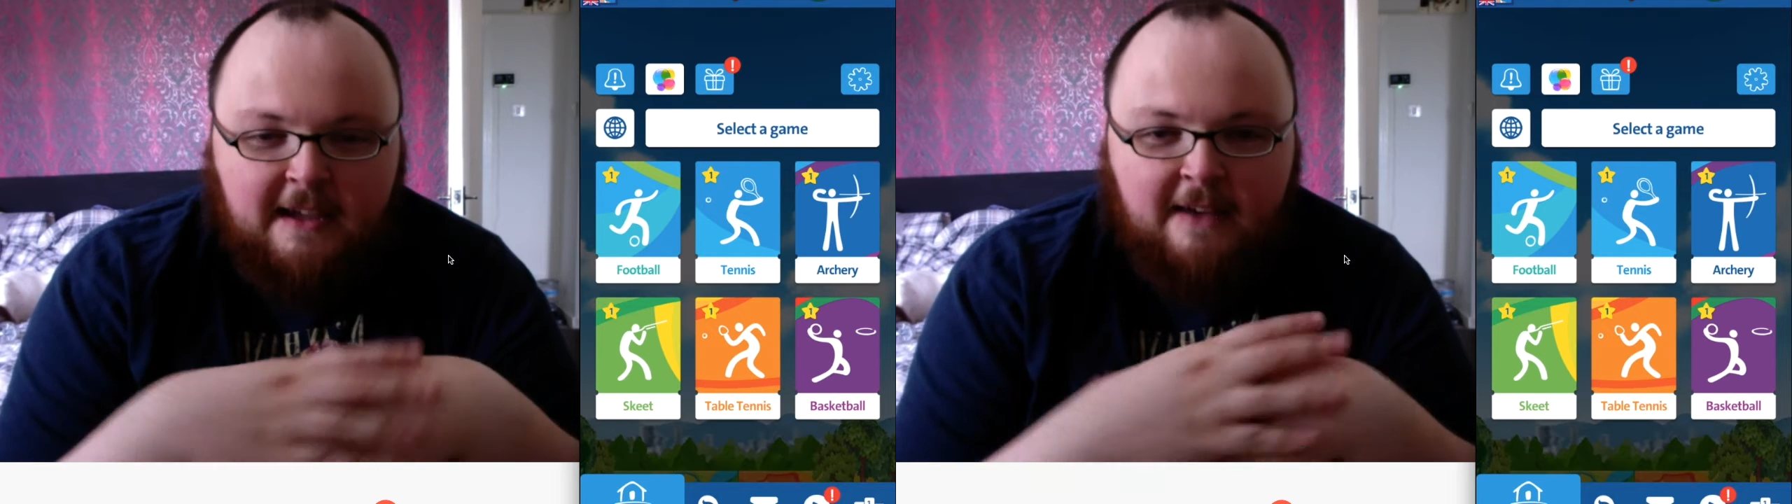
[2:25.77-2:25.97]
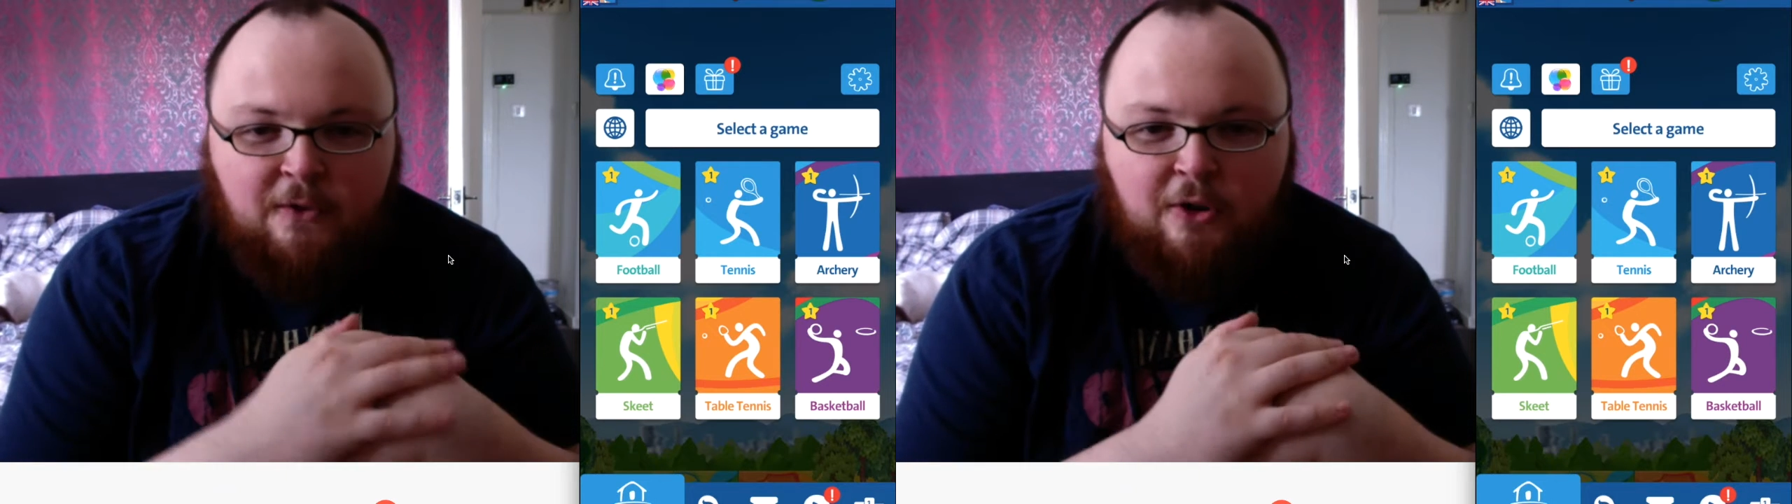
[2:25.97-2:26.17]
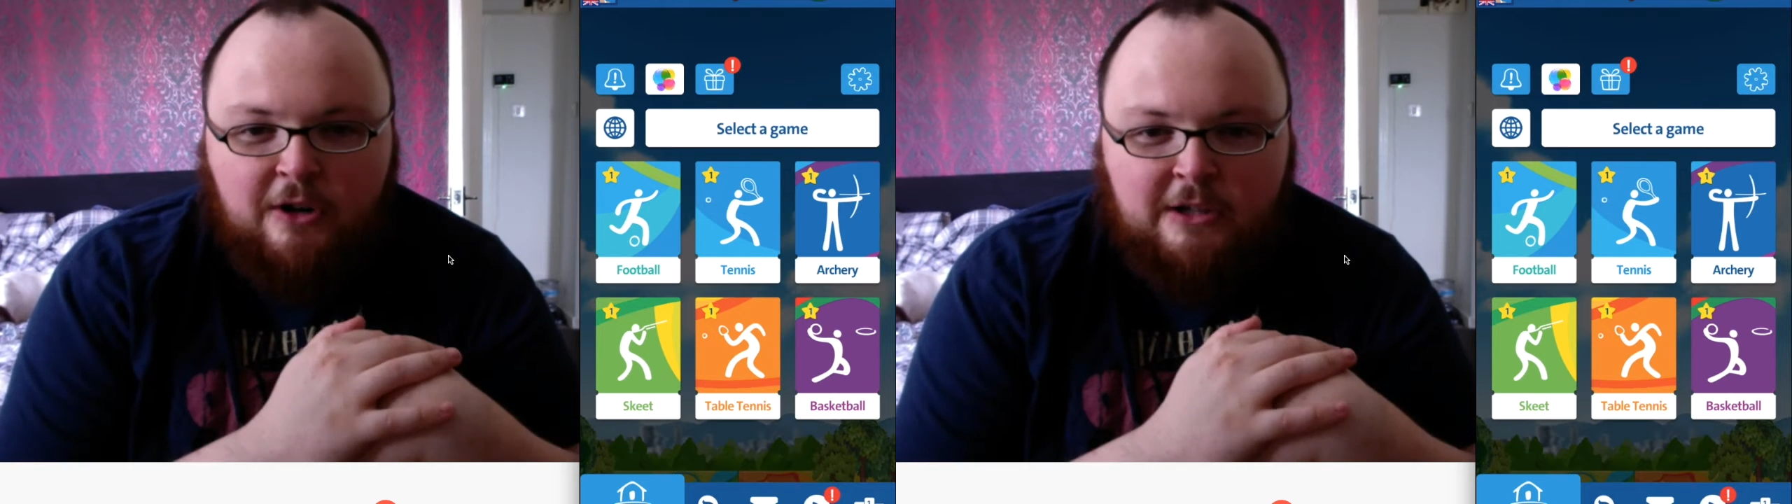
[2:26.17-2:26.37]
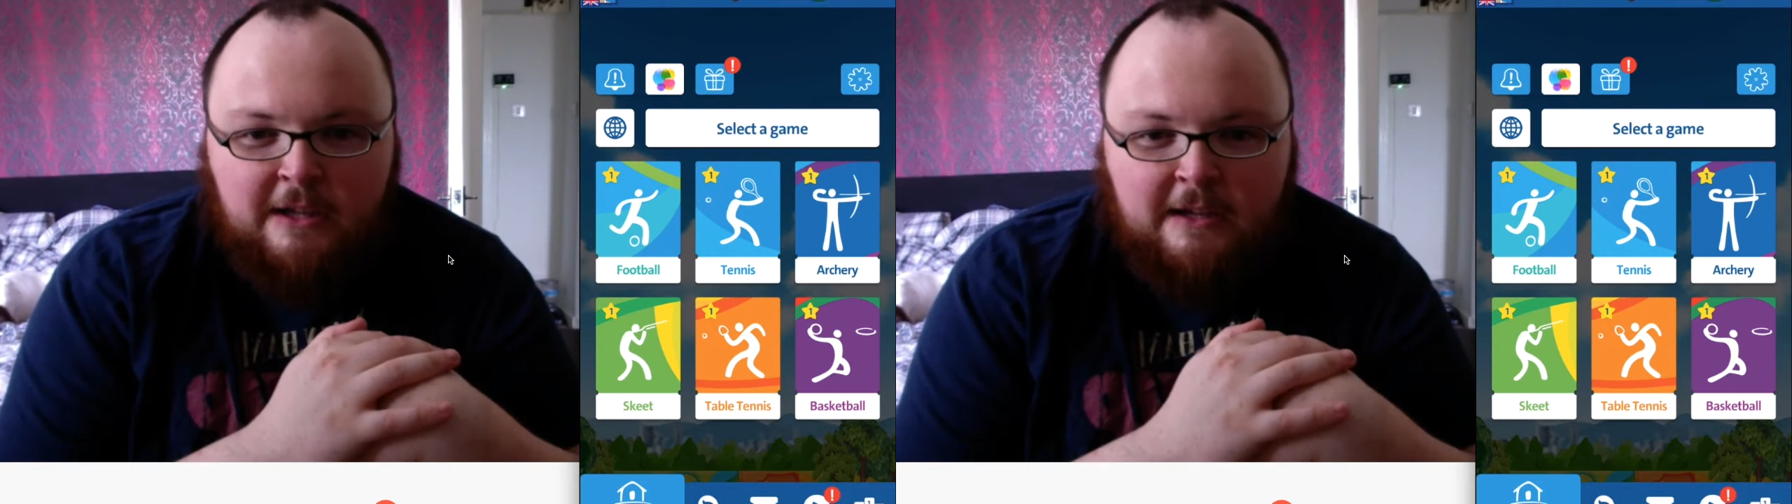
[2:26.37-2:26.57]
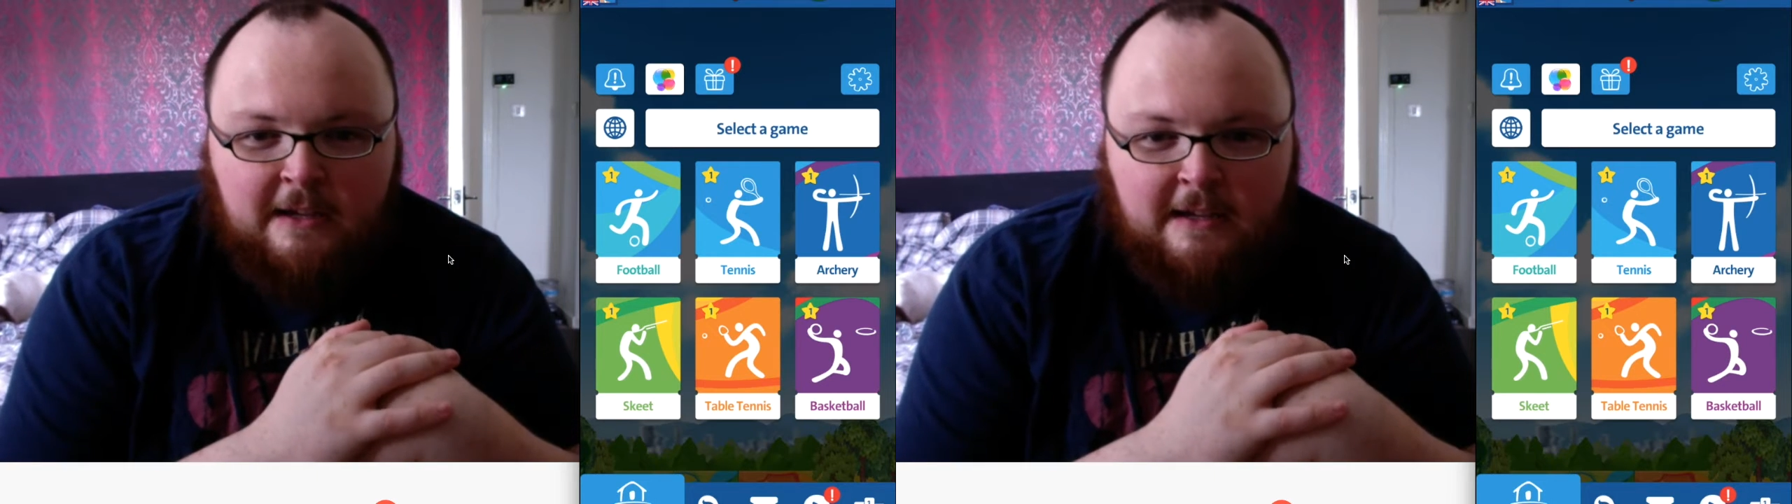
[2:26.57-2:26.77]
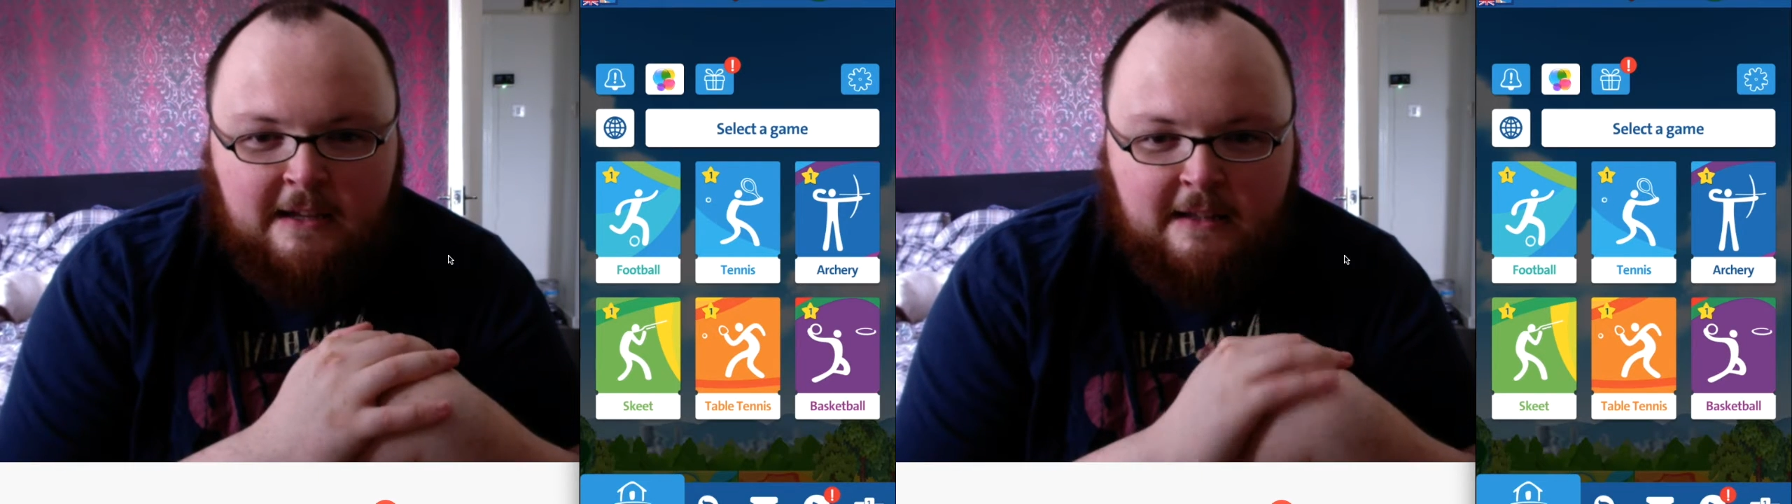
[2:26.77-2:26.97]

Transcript: if you are thinking it